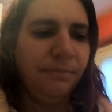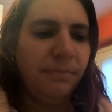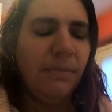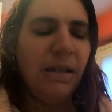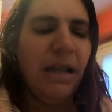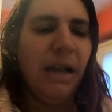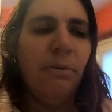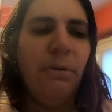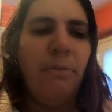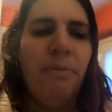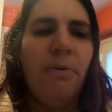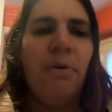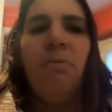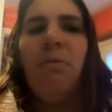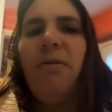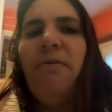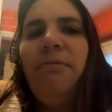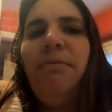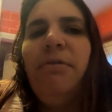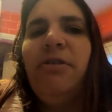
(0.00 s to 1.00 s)
now we bought
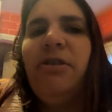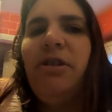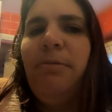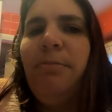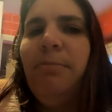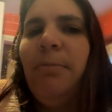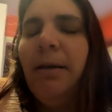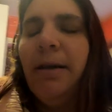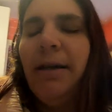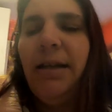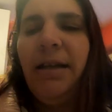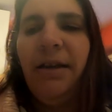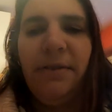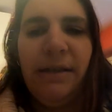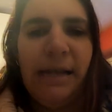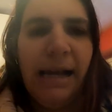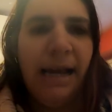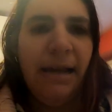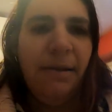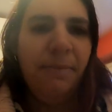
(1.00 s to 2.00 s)
one from the supermarket the other
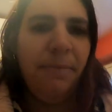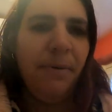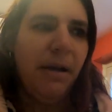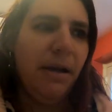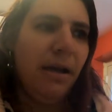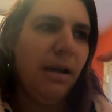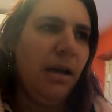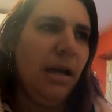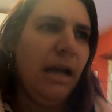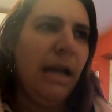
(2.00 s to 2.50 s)
day but